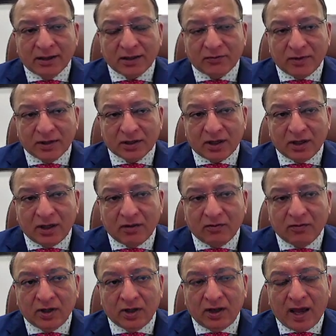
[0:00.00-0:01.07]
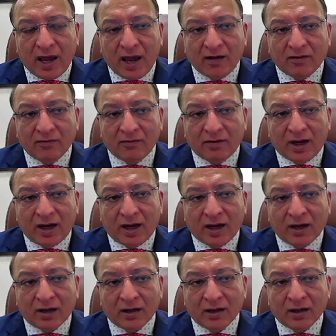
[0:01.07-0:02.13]
fiscal, we'll have
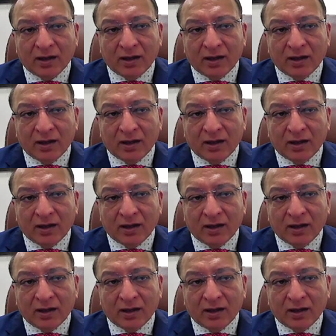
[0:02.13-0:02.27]
our